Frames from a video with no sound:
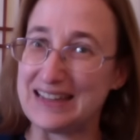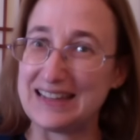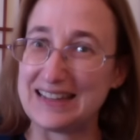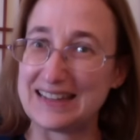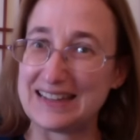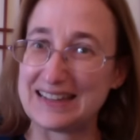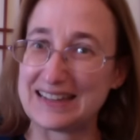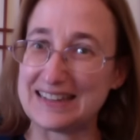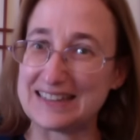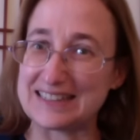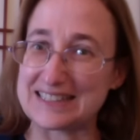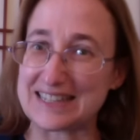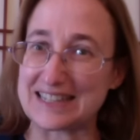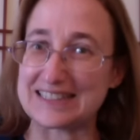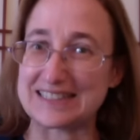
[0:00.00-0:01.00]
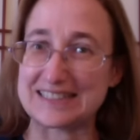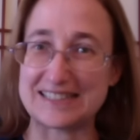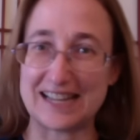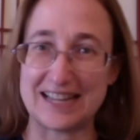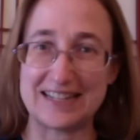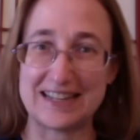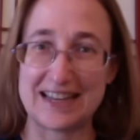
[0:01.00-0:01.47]
It is
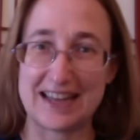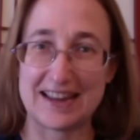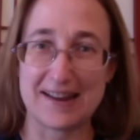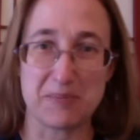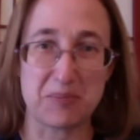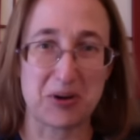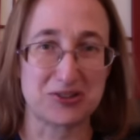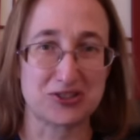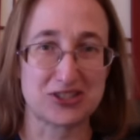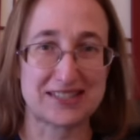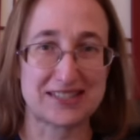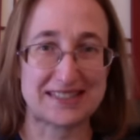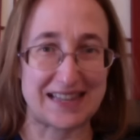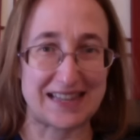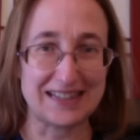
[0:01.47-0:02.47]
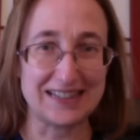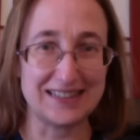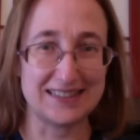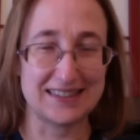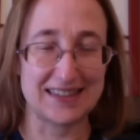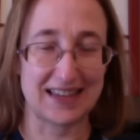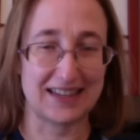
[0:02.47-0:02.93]
Sunday, March
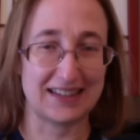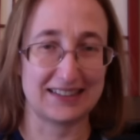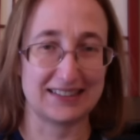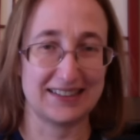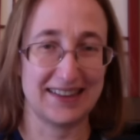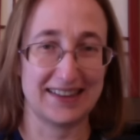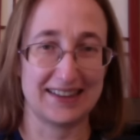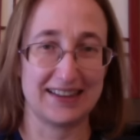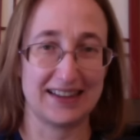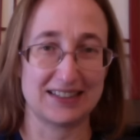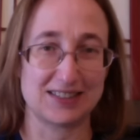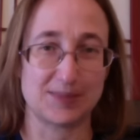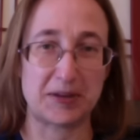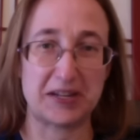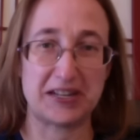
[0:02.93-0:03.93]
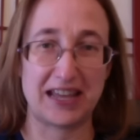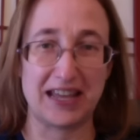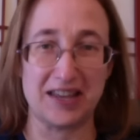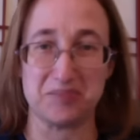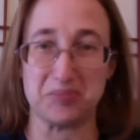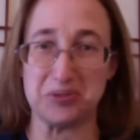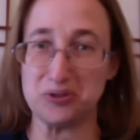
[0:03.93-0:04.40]
6th, and it has been
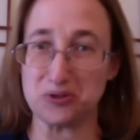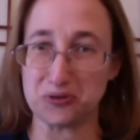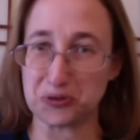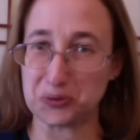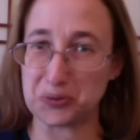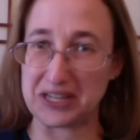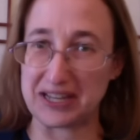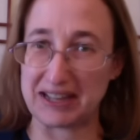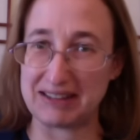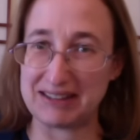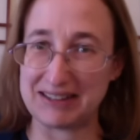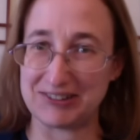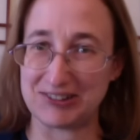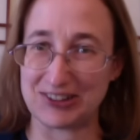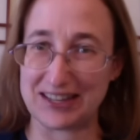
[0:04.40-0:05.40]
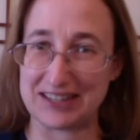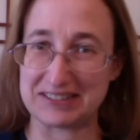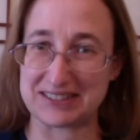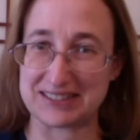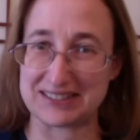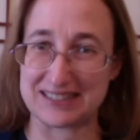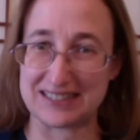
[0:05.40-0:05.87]
a beautiful weekend here in
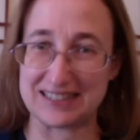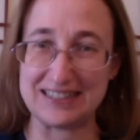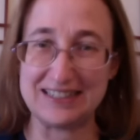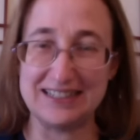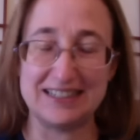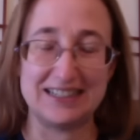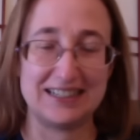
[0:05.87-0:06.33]
Kansas City.